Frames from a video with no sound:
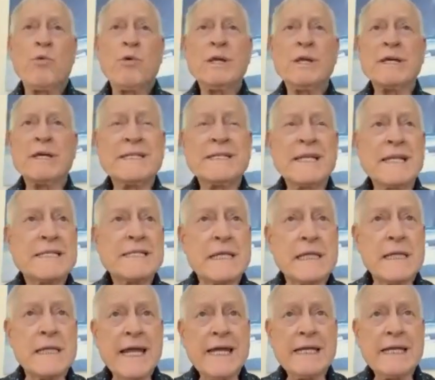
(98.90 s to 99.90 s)
really since the
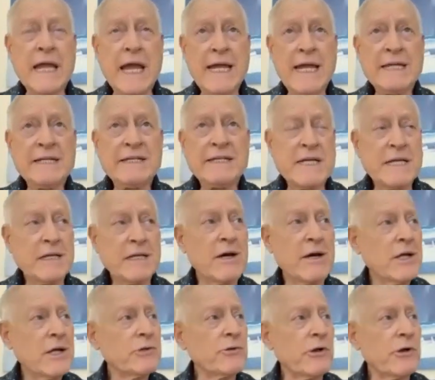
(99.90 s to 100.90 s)
late
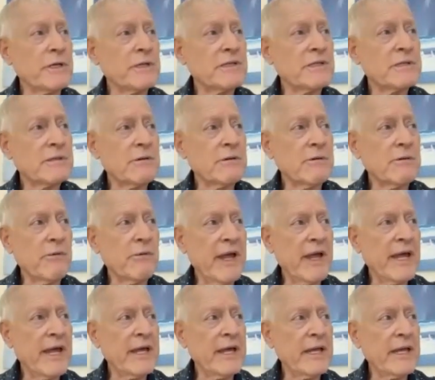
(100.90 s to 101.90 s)
1800s,
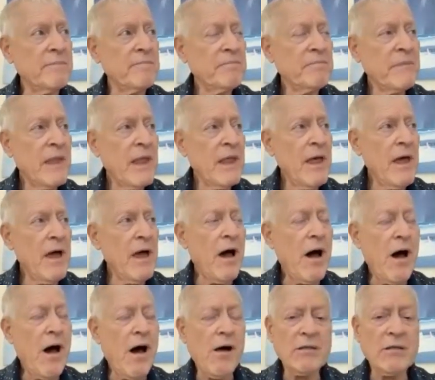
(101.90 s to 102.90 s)
when
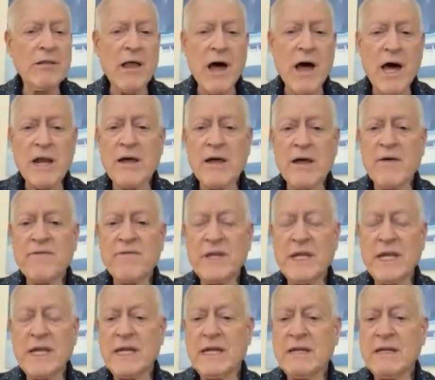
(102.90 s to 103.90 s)
a lot of
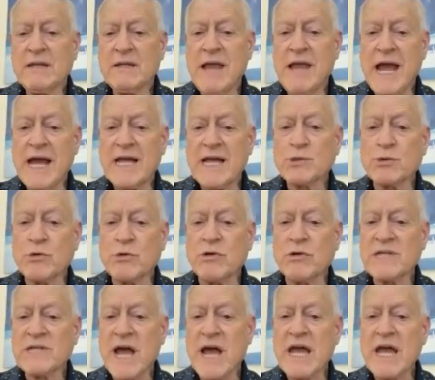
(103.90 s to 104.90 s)
the
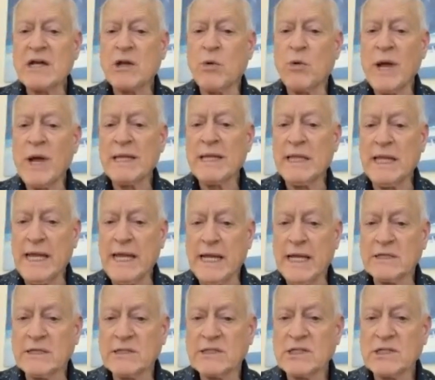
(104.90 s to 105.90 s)
natural tidal
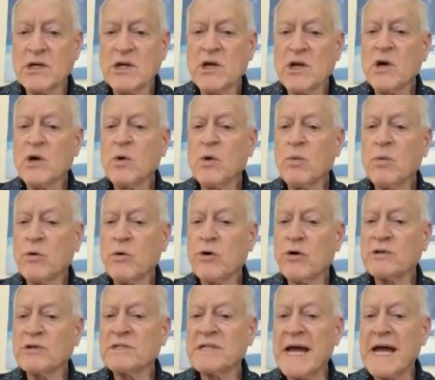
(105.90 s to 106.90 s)
wetlands
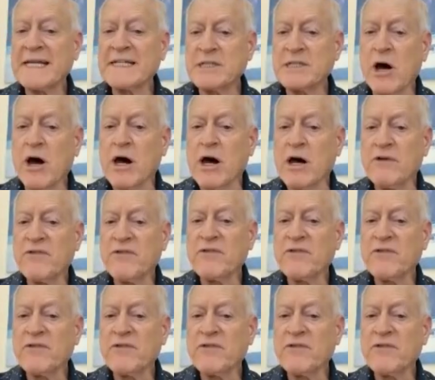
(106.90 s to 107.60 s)
were diked off.